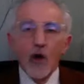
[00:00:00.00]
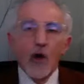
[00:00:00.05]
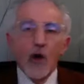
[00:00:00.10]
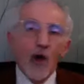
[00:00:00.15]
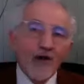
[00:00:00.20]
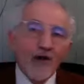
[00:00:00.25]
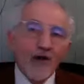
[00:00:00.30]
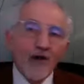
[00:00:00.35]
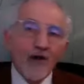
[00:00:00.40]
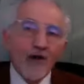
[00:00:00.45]

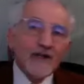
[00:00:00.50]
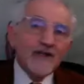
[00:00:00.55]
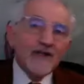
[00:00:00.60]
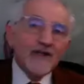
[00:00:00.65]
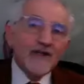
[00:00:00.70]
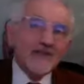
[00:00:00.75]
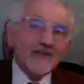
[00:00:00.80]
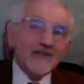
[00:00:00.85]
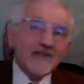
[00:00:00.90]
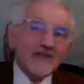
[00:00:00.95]
On the
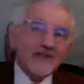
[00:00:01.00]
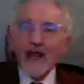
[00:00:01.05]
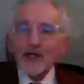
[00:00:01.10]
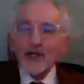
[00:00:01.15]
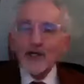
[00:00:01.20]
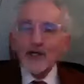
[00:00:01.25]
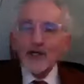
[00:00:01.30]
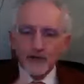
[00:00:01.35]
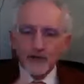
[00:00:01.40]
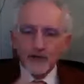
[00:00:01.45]
international
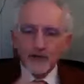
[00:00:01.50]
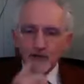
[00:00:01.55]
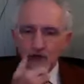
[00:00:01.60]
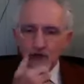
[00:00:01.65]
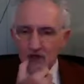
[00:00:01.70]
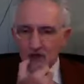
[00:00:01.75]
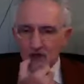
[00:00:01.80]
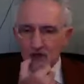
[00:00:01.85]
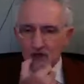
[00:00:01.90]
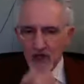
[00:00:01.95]

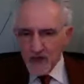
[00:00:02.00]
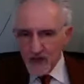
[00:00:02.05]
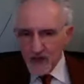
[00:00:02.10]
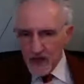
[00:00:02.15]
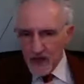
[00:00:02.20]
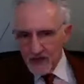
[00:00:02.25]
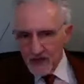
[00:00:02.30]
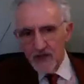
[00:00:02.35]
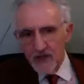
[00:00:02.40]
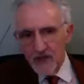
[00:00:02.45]
stage, as
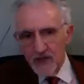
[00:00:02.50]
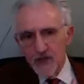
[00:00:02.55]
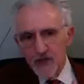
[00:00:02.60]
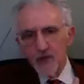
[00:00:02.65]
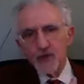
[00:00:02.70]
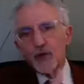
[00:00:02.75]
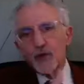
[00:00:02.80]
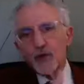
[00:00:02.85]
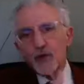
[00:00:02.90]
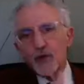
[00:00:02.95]
this was
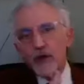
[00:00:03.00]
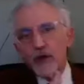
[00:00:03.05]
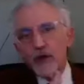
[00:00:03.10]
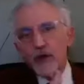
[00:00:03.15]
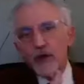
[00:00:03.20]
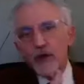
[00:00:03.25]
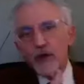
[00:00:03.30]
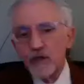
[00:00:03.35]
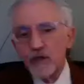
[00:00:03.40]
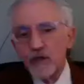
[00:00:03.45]
going on
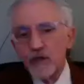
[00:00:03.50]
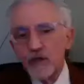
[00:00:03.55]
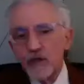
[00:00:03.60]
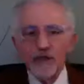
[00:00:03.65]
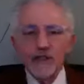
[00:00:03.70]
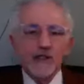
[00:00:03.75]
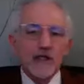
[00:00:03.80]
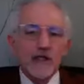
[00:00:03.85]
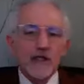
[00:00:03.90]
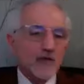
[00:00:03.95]
in the
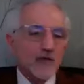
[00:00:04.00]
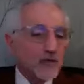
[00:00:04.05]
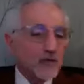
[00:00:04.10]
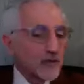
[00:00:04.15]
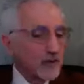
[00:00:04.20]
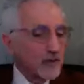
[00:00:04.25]
United States,